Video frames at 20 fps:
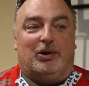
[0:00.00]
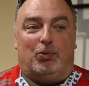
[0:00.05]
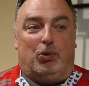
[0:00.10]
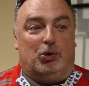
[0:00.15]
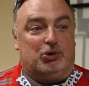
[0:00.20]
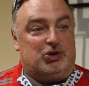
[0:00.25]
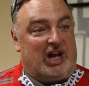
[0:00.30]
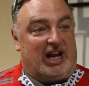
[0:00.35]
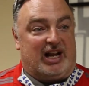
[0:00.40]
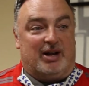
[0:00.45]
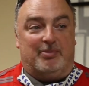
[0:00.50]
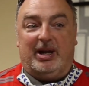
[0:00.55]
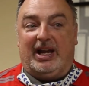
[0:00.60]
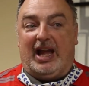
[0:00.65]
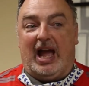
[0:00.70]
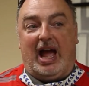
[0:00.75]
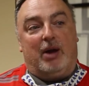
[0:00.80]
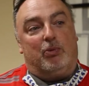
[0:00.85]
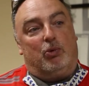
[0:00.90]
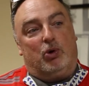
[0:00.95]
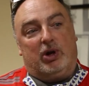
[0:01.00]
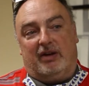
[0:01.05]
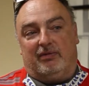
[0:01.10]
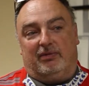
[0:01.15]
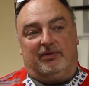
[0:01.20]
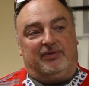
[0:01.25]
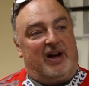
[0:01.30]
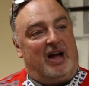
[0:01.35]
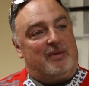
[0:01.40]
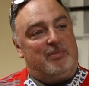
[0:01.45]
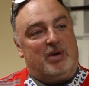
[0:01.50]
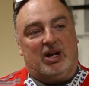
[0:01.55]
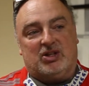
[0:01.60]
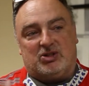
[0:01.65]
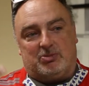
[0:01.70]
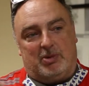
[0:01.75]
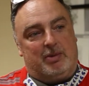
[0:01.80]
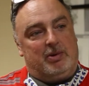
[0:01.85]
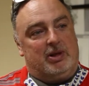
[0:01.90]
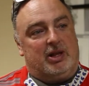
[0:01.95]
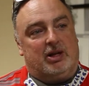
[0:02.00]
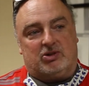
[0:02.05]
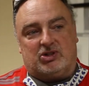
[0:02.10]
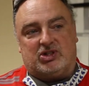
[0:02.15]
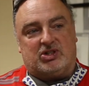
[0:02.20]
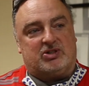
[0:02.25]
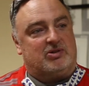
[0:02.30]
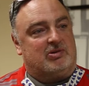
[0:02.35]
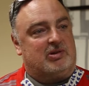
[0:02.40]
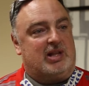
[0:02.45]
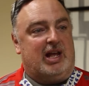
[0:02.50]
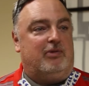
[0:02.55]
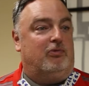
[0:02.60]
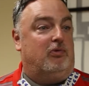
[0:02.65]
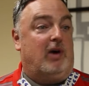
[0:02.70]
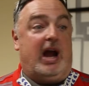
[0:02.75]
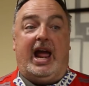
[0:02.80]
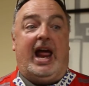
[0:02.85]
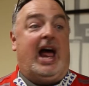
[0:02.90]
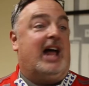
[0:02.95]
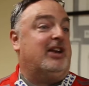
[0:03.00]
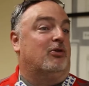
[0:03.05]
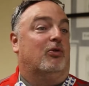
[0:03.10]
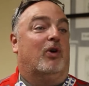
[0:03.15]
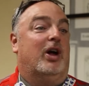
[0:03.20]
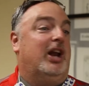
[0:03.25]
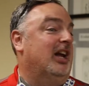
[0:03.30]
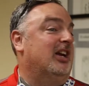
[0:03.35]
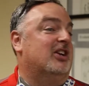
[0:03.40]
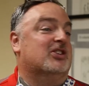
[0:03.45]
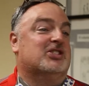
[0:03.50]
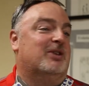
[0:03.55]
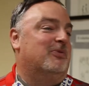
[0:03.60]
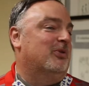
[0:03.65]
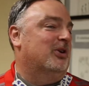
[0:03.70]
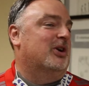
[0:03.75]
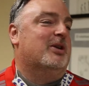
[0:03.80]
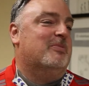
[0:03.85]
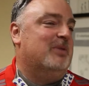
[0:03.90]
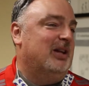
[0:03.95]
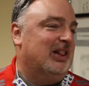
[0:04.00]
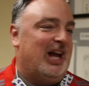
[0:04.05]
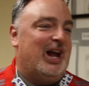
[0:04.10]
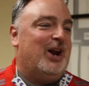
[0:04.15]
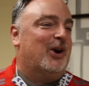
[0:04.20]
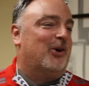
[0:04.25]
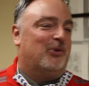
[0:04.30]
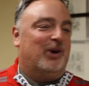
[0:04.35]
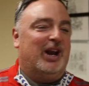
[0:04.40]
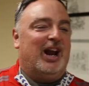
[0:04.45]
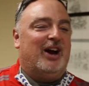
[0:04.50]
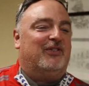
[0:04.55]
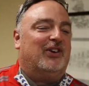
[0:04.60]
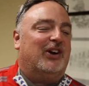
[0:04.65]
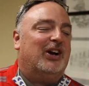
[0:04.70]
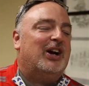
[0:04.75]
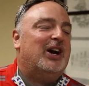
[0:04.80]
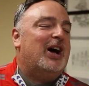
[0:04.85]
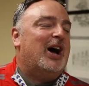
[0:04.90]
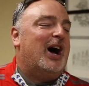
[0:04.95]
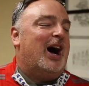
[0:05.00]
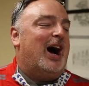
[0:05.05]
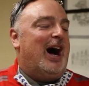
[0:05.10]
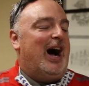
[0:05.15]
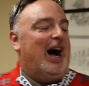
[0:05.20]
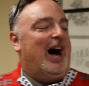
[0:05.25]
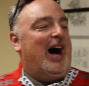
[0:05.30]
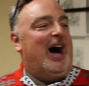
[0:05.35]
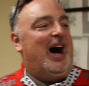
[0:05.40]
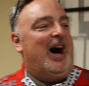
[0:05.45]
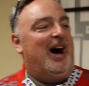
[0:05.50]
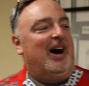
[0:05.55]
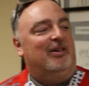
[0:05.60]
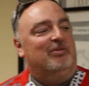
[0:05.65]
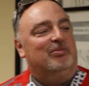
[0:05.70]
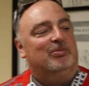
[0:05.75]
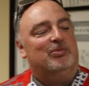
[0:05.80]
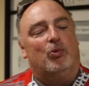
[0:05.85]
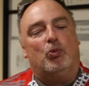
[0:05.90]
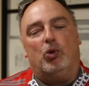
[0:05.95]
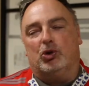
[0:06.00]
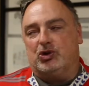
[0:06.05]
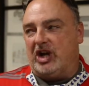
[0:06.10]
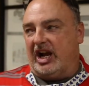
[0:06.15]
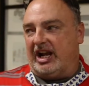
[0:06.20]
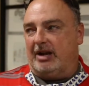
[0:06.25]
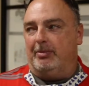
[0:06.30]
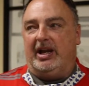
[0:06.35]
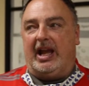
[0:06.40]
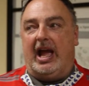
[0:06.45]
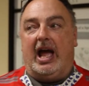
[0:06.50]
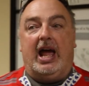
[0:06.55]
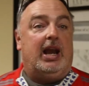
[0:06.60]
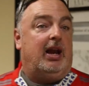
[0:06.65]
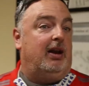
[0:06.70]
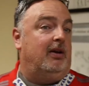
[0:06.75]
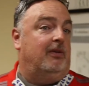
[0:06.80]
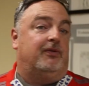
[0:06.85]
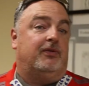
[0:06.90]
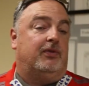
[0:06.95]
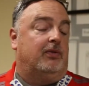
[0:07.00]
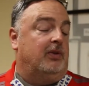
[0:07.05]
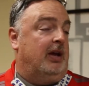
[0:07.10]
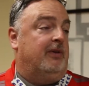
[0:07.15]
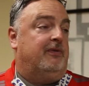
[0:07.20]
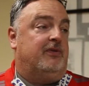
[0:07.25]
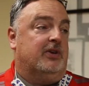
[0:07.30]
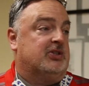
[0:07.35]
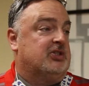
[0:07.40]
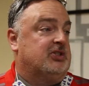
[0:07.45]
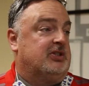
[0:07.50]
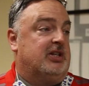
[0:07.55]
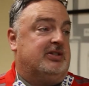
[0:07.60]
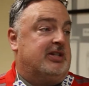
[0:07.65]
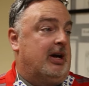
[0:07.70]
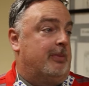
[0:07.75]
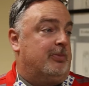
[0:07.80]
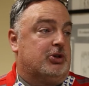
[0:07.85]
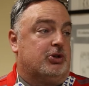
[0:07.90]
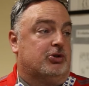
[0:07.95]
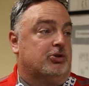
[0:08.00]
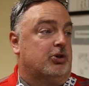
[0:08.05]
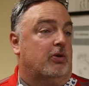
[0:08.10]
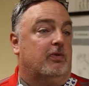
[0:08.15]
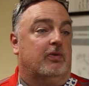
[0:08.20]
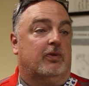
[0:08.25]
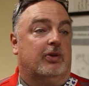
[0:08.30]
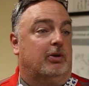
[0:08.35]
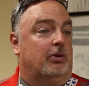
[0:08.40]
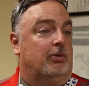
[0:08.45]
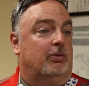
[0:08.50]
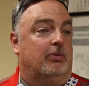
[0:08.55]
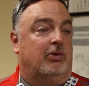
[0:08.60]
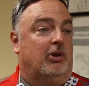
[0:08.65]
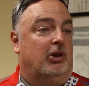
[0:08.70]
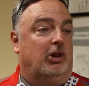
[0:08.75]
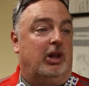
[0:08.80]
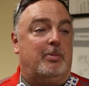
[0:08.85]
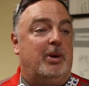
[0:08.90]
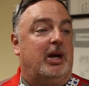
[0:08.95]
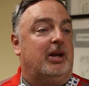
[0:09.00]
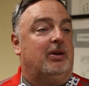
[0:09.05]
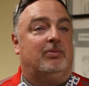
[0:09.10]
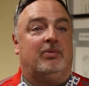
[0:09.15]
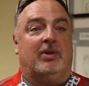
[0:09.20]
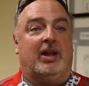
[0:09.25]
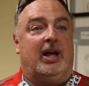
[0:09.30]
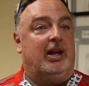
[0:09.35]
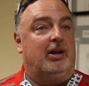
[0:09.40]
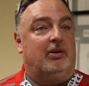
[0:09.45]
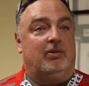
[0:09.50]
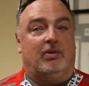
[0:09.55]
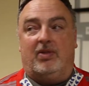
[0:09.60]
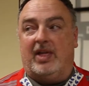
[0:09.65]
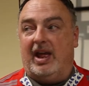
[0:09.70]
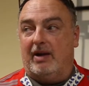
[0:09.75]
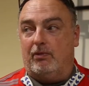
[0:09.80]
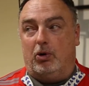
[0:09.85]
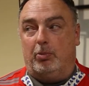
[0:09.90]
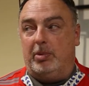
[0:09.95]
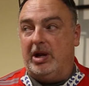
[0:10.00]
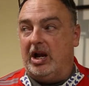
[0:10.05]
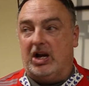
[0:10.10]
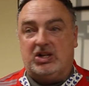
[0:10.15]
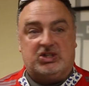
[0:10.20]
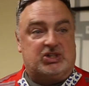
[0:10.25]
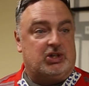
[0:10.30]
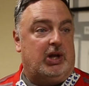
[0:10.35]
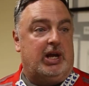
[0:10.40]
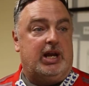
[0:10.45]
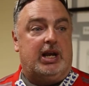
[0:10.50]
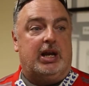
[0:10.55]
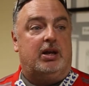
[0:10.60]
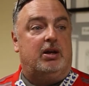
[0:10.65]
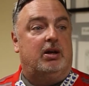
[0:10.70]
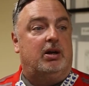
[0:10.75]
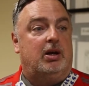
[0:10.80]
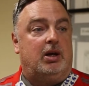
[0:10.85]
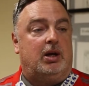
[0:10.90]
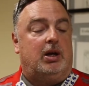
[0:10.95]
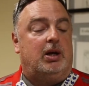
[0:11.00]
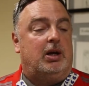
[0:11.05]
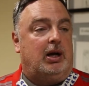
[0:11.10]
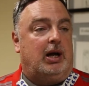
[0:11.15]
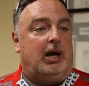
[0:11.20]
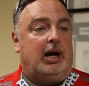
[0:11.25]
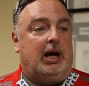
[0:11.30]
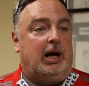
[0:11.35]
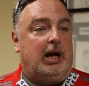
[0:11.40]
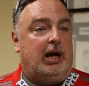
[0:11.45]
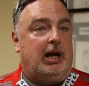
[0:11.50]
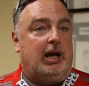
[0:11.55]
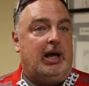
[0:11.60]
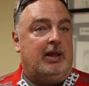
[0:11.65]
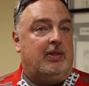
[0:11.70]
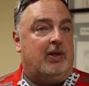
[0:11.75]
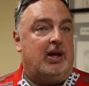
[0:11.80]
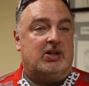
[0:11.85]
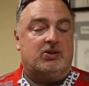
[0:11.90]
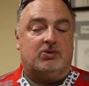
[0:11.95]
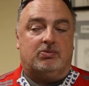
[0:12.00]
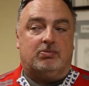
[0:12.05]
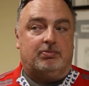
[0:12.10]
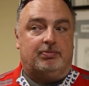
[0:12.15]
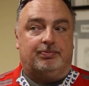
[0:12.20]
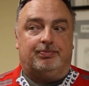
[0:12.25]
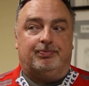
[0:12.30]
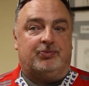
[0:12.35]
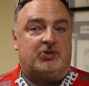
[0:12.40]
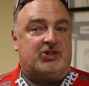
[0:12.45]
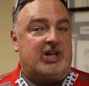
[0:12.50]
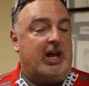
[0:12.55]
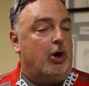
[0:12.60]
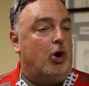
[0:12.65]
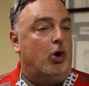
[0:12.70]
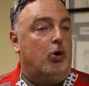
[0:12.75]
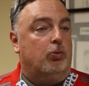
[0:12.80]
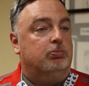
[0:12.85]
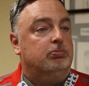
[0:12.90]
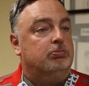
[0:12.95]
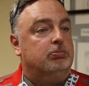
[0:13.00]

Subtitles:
we'll check them again. We'll give them 5 minutes. Maybe they had to run in because they were going to be late or whatever. We'll check them again, and if it's the temperature's over the limit, then they will be isolated and then sent home.